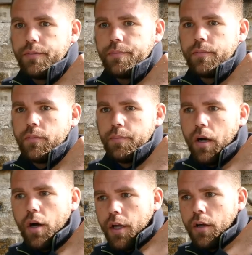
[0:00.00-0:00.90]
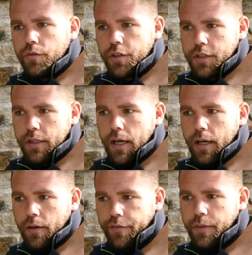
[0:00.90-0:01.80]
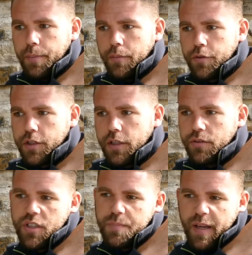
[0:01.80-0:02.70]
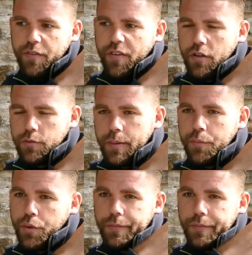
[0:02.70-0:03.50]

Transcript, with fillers: Mm. But I know the risk of that, and I think people just need to respect fighters a bit more.